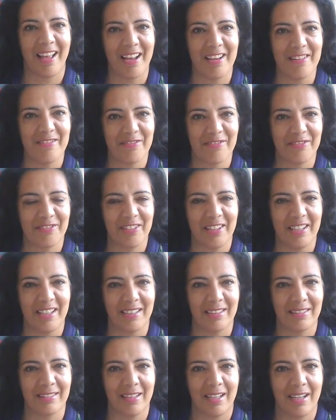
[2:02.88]
life
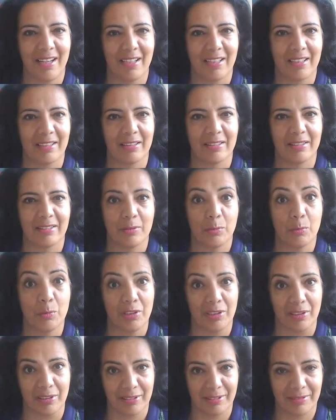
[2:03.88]
and our
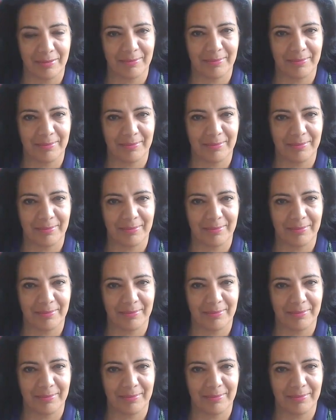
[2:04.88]
world.